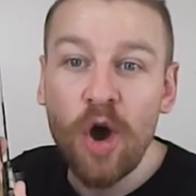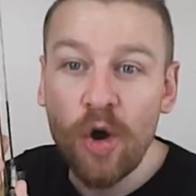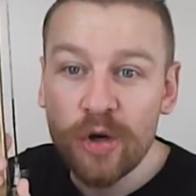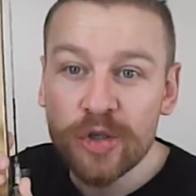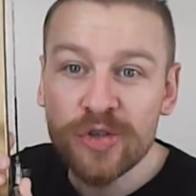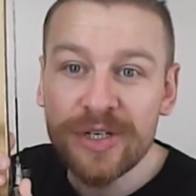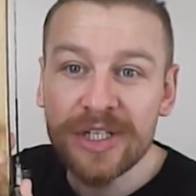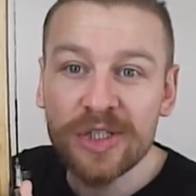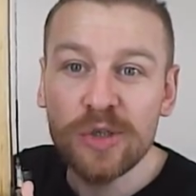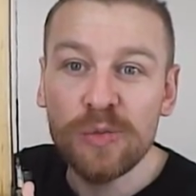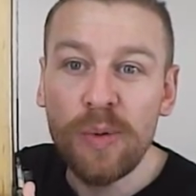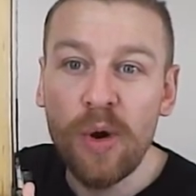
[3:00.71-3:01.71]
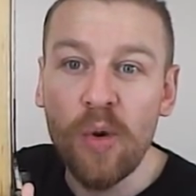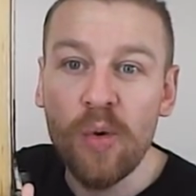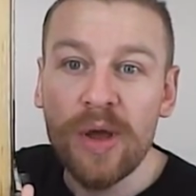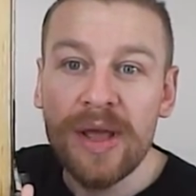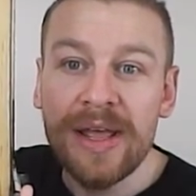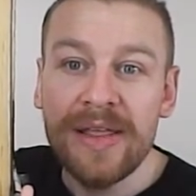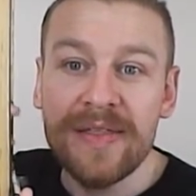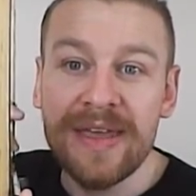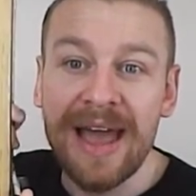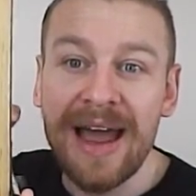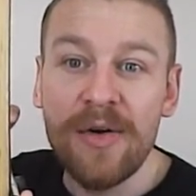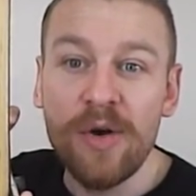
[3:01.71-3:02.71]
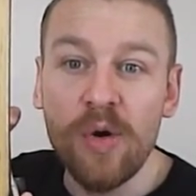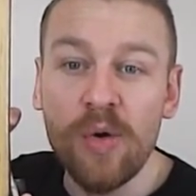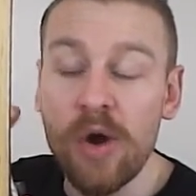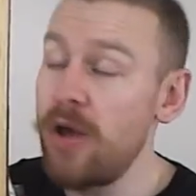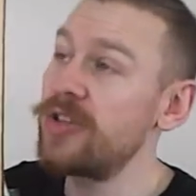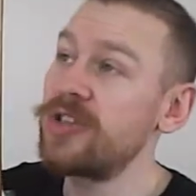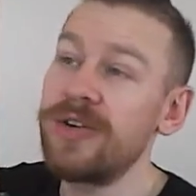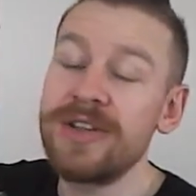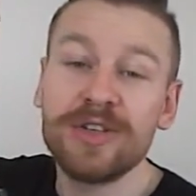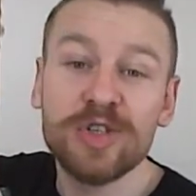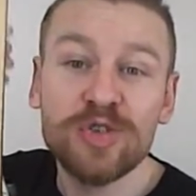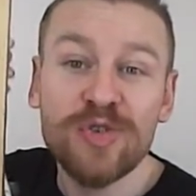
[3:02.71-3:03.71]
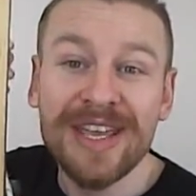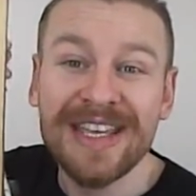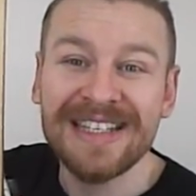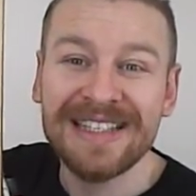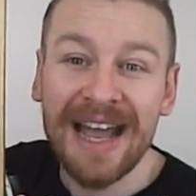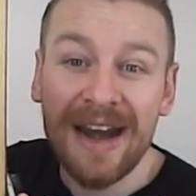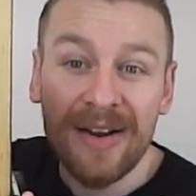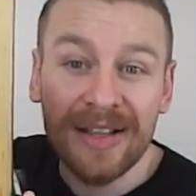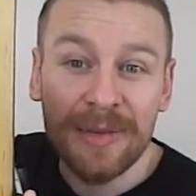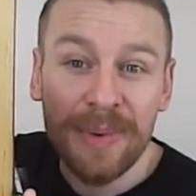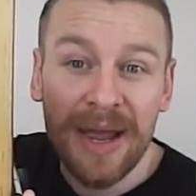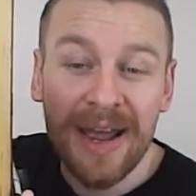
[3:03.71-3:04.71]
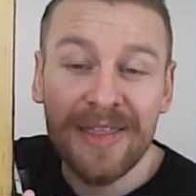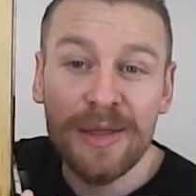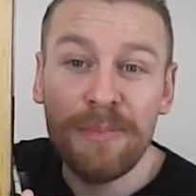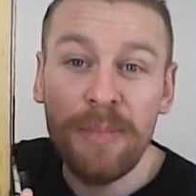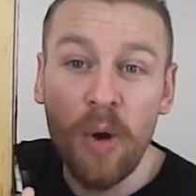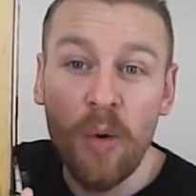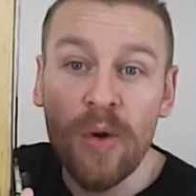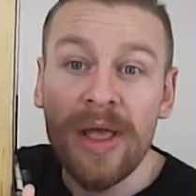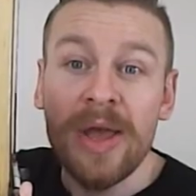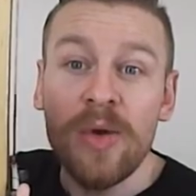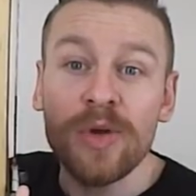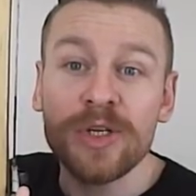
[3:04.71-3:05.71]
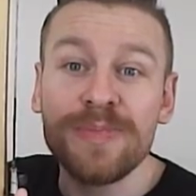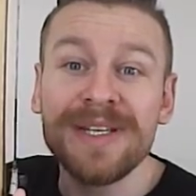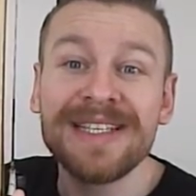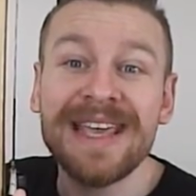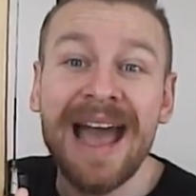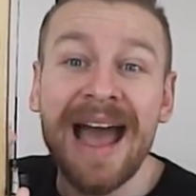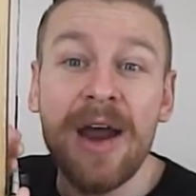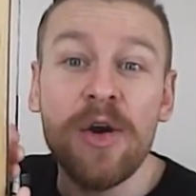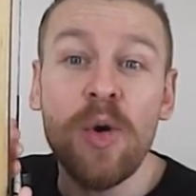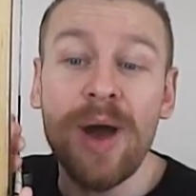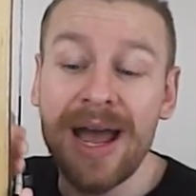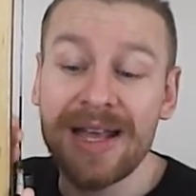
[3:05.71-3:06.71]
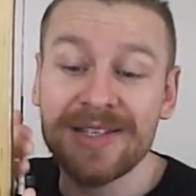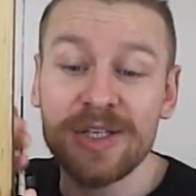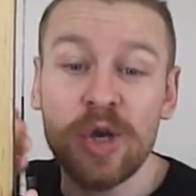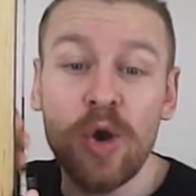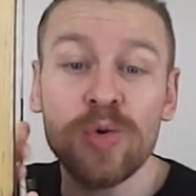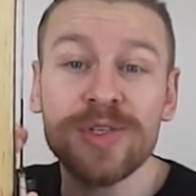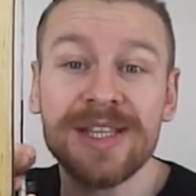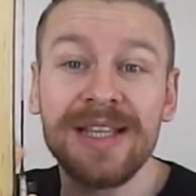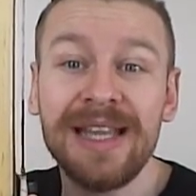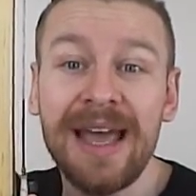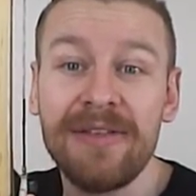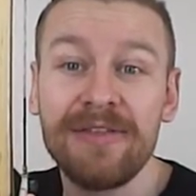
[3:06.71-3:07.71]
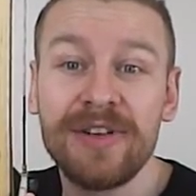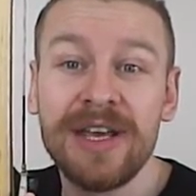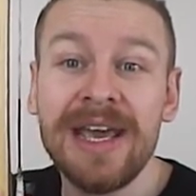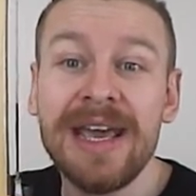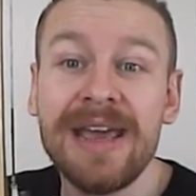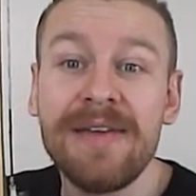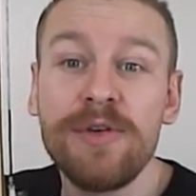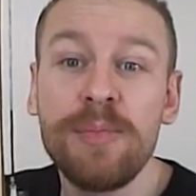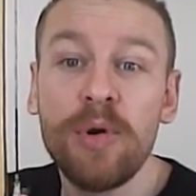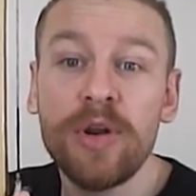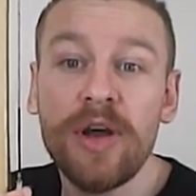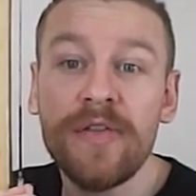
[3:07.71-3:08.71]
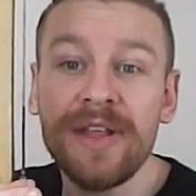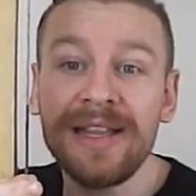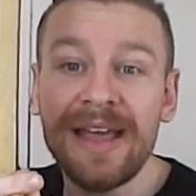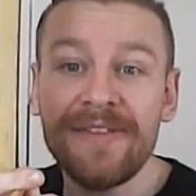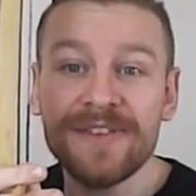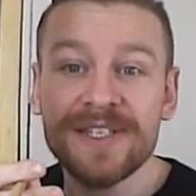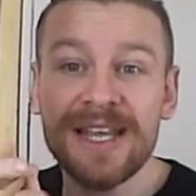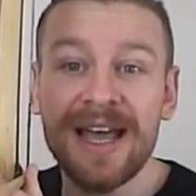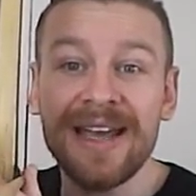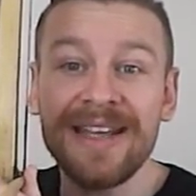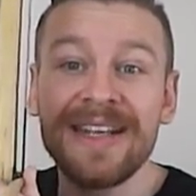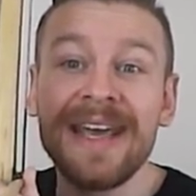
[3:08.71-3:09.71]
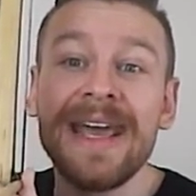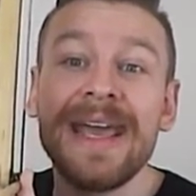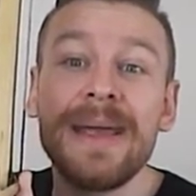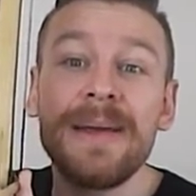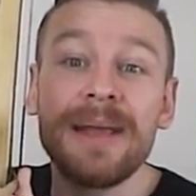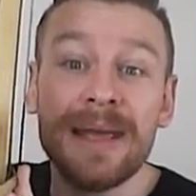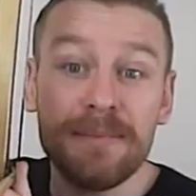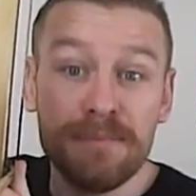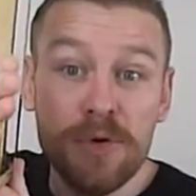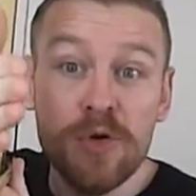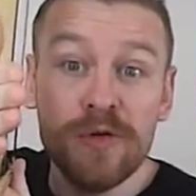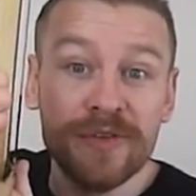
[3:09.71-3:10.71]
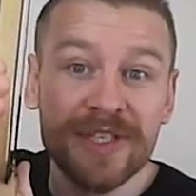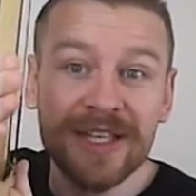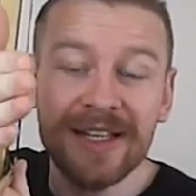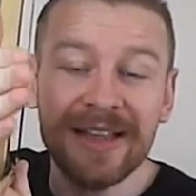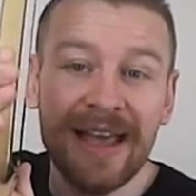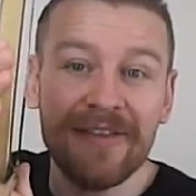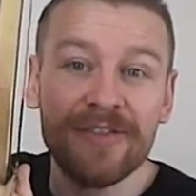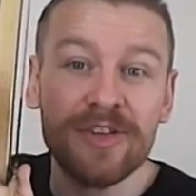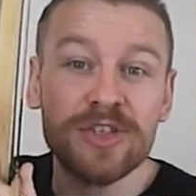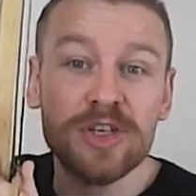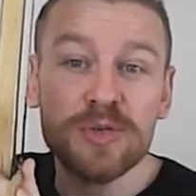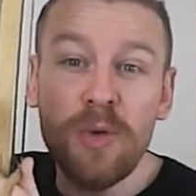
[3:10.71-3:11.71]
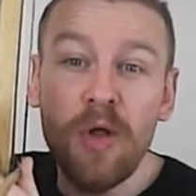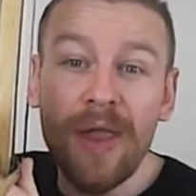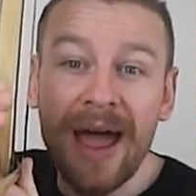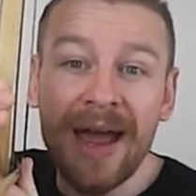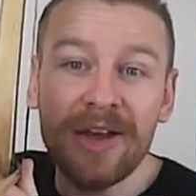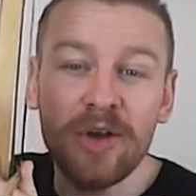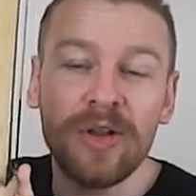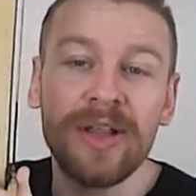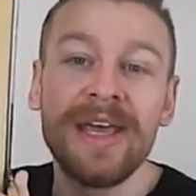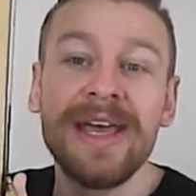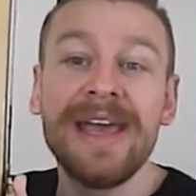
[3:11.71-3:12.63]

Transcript: On a traditional bow, the string is directly behind the bow, which means the arrow has to go to the left. If you put it on the left side, it moves to the left. There's a small angle.